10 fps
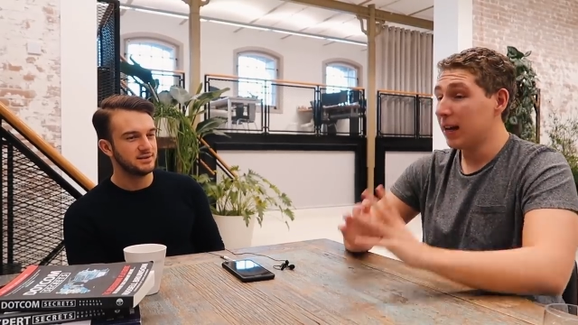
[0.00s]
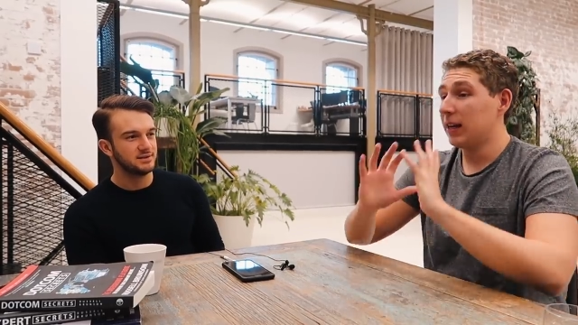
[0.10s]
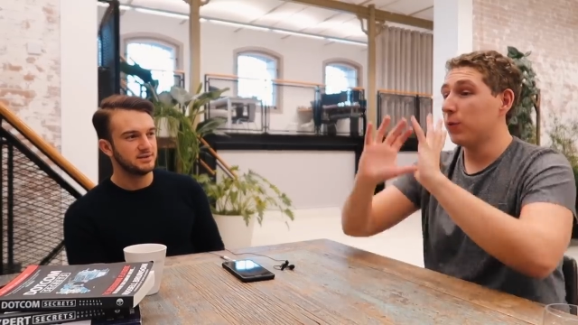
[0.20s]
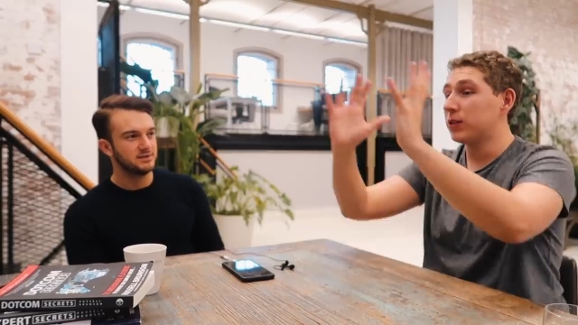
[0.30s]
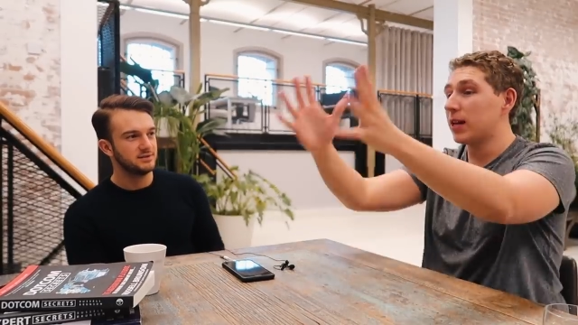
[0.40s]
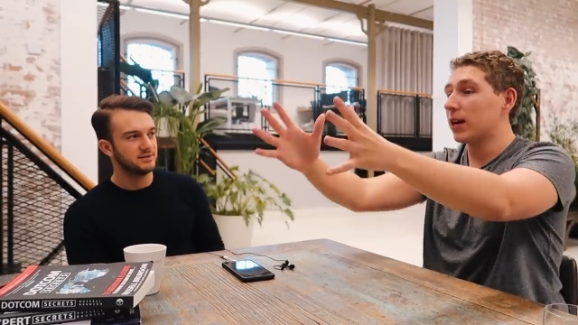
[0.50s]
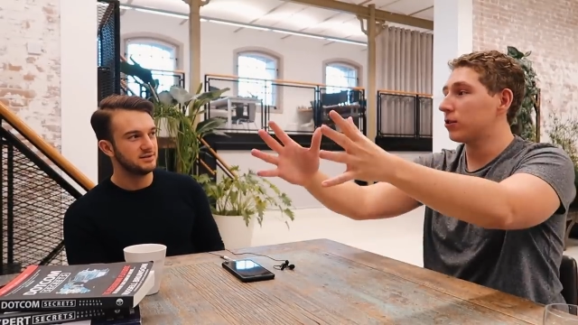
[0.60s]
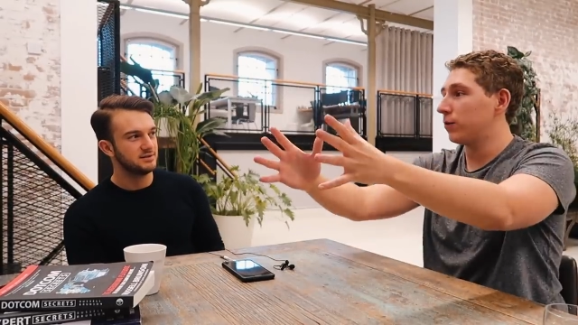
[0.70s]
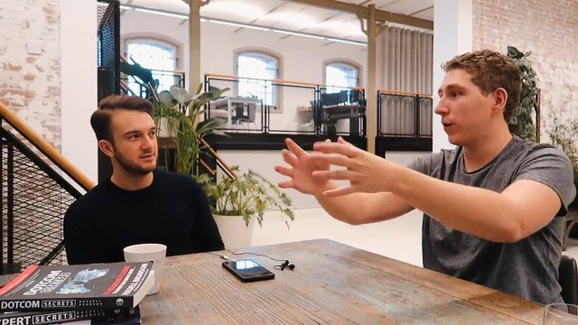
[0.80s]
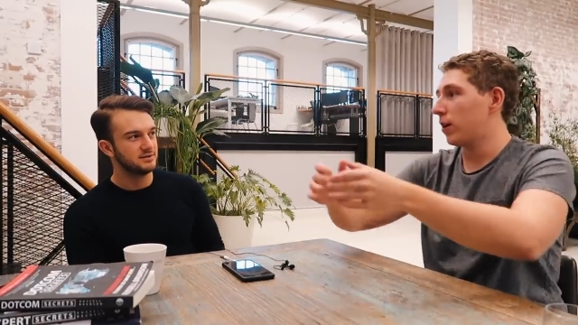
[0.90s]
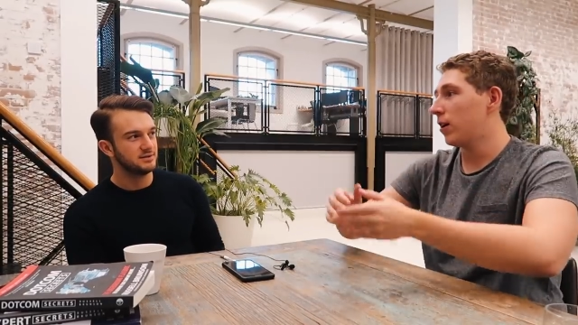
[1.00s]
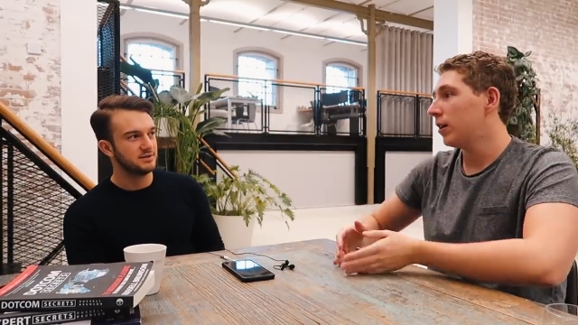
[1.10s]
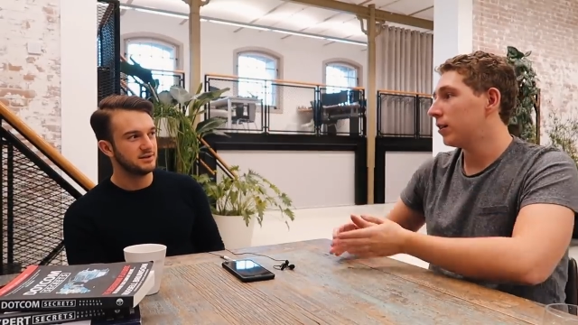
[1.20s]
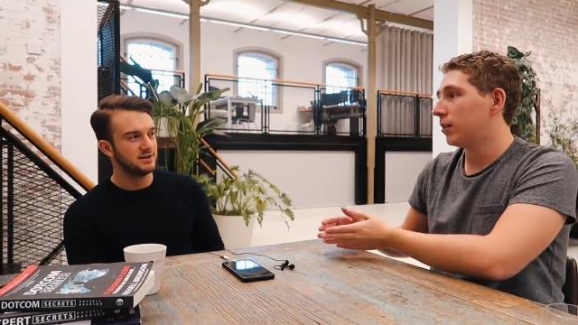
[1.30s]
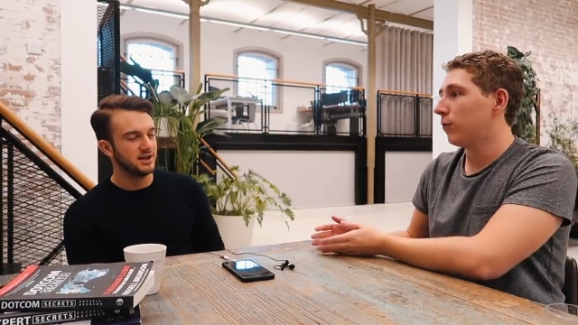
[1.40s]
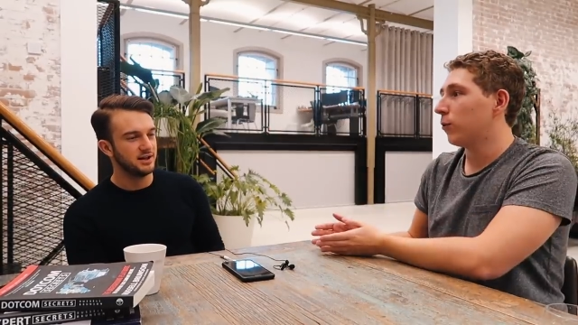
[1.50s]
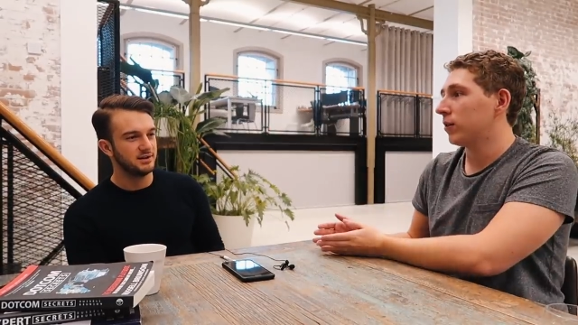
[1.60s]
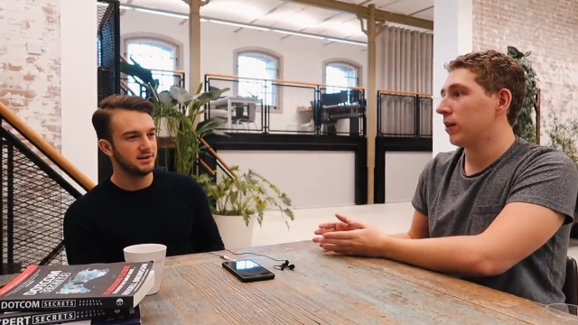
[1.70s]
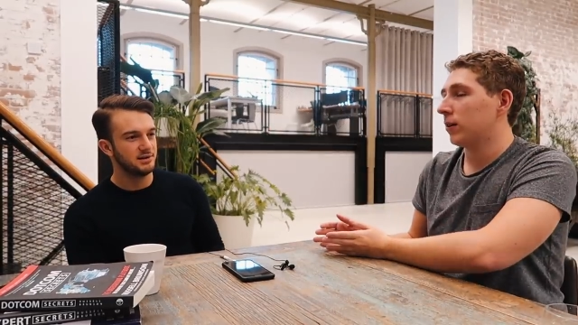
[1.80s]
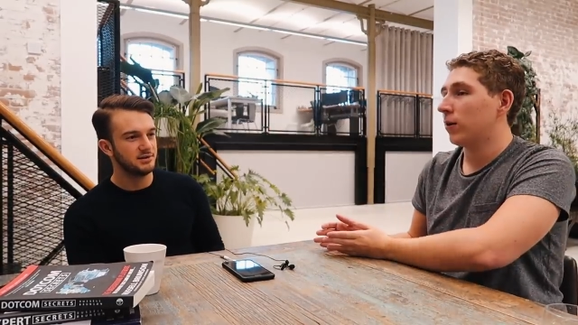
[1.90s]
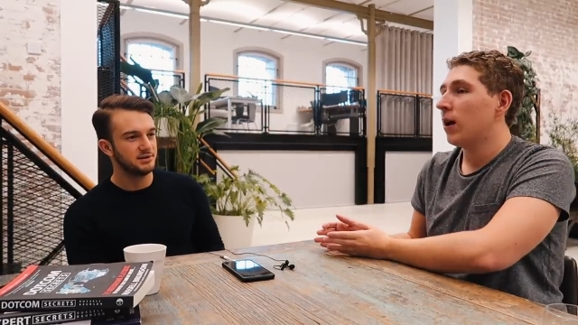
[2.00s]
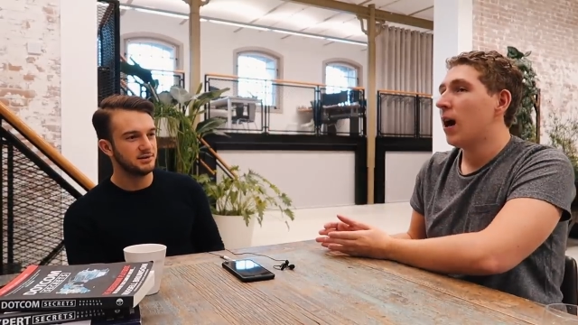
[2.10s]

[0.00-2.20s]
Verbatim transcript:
Speaker 1: He was the extrovert. Steve yeah. Wozniak.